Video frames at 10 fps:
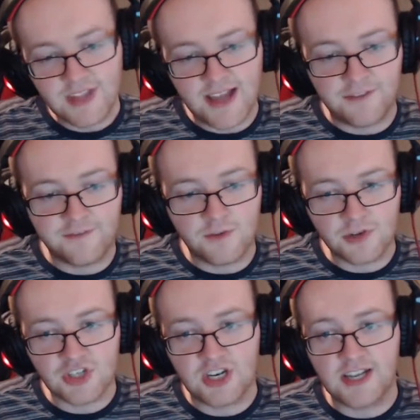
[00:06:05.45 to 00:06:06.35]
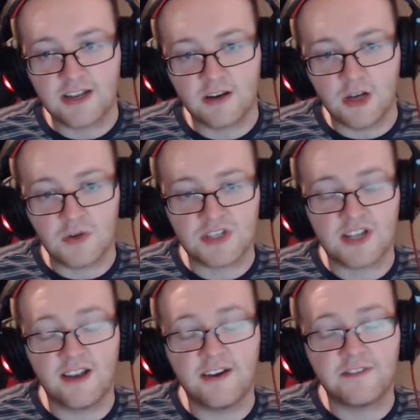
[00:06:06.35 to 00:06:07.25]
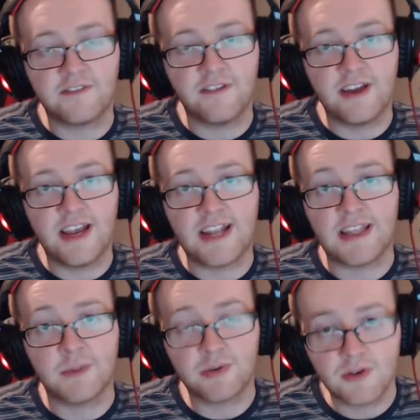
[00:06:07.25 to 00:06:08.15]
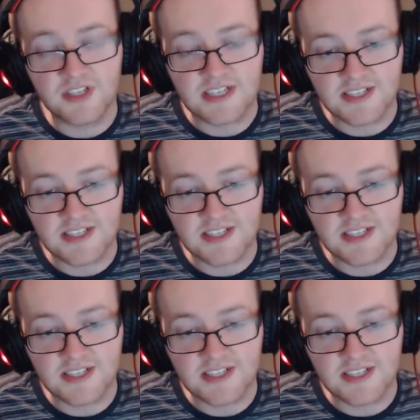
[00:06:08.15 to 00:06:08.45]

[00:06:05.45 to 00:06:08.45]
And unfortunately, loses her life in the process.